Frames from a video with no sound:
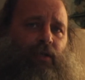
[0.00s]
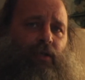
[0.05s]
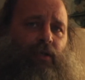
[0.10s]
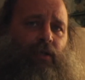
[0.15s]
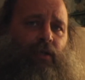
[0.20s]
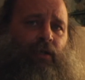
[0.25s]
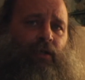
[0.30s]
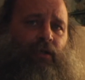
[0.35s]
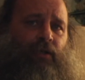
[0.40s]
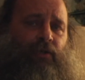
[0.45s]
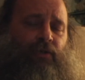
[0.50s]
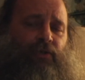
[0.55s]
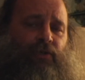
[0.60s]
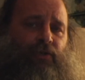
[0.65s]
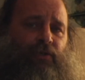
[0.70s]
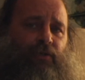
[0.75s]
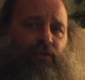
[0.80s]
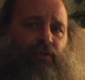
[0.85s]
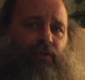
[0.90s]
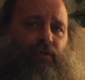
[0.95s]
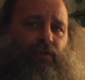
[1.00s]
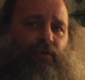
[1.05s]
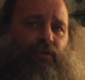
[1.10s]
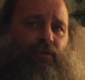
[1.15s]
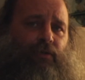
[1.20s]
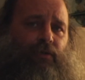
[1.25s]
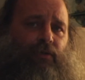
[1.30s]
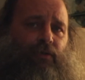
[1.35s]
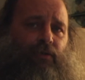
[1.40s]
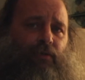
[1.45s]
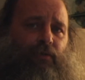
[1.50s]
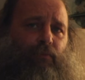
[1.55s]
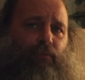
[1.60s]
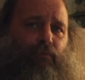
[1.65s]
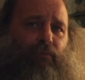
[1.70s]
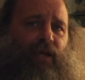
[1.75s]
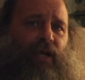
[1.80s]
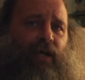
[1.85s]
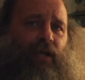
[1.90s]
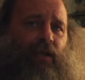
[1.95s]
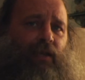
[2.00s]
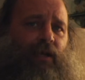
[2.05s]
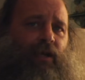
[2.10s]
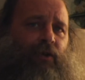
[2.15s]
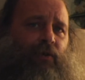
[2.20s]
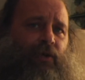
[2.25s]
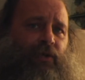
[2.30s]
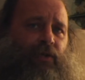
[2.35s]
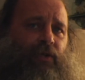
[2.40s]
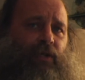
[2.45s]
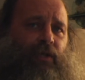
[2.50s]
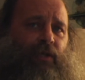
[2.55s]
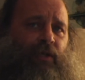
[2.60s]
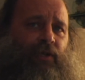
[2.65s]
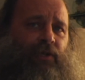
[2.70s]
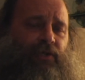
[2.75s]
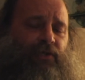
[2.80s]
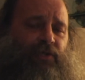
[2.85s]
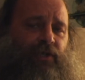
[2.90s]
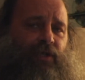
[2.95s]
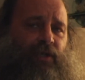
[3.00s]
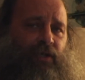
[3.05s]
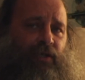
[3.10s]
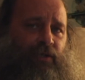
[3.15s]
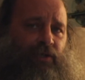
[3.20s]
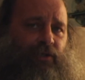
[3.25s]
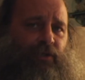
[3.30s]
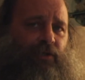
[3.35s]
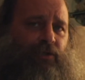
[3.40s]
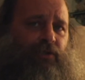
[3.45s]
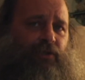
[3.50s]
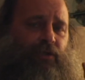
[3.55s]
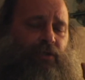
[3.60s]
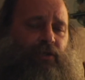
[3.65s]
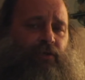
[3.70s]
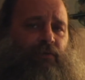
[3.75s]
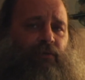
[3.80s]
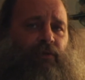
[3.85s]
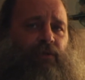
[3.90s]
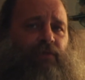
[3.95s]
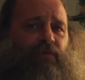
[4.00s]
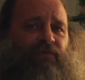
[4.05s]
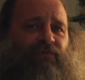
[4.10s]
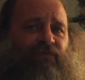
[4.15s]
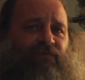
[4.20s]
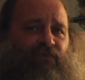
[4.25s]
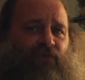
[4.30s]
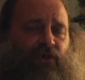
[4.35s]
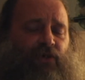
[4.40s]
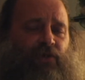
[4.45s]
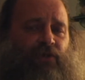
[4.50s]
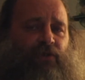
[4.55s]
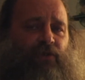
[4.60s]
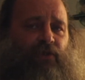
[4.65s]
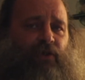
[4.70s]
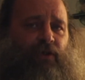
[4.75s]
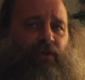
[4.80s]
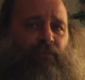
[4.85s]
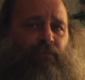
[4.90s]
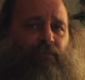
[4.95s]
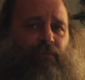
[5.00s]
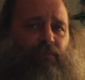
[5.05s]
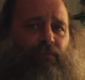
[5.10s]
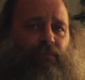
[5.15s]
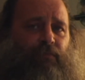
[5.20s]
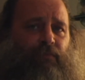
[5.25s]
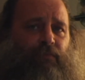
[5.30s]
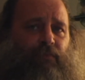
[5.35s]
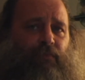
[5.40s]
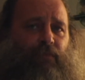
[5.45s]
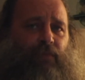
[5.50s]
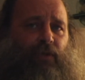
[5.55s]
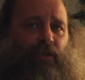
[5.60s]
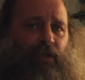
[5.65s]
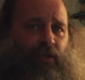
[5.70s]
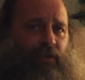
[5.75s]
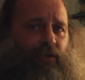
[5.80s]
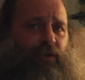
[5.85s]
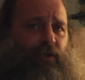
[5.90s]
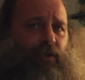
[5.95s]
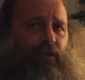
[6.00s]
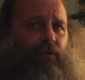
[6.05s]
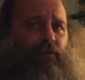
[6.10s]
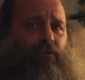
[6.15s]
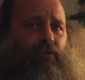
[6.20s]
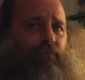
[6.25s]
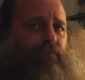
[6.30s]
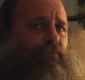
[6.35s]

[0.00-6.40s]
is by allowing the NSA and continuing to fund them, and they're